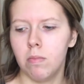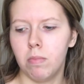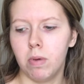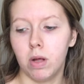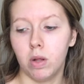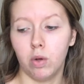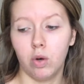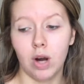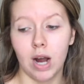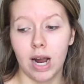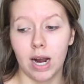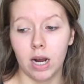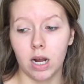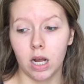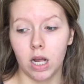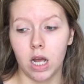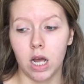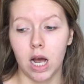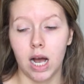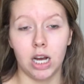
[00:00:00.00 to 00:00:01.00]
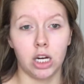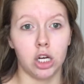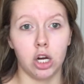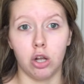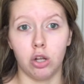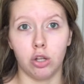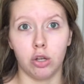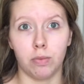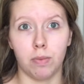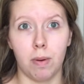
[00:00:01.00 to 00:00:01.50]
But Lorac
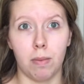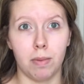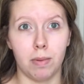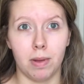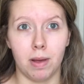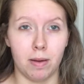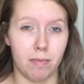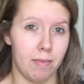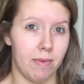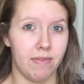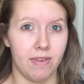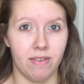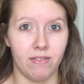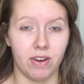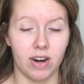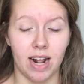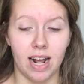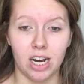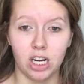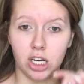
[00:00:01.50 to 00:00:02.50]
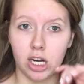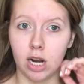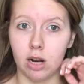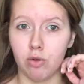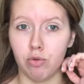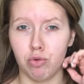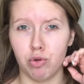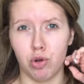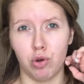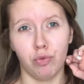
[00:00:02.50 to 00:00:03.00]
eyeshadows are probably like my favorite
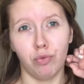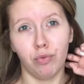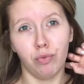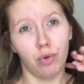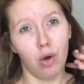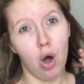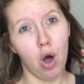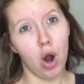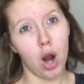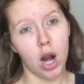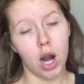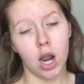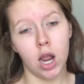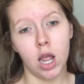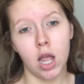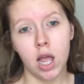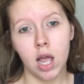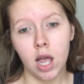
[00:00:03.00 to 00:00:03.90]
eyeshadows so far.